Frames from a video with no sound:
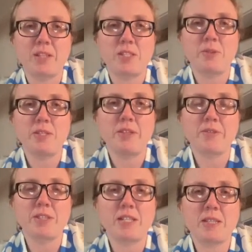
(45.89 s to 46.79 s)
So it's
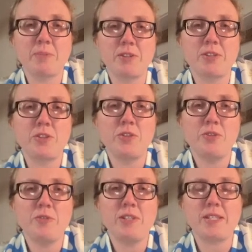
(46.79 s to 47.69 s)
either 6 plus
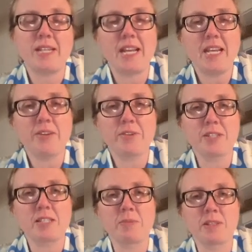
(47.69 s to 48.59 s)
2 is 8, or
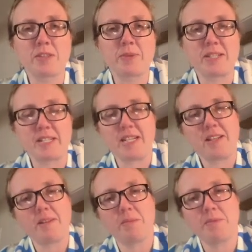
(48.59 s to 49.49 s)
6 plus 3 is
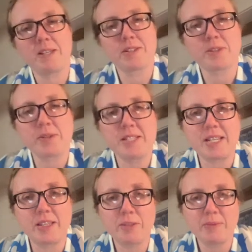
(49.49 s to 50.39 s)
9. But because there is
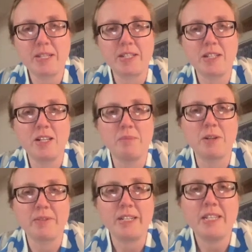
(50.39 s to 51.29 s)
a 3 in the column
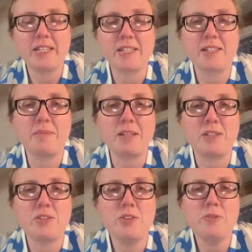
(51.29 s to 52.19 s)
already, that's going to be a
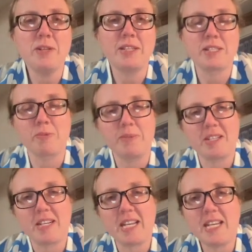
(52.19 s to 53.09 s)
2, and this will
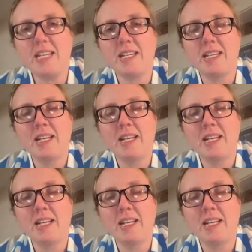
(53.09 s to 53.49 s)
be an 8.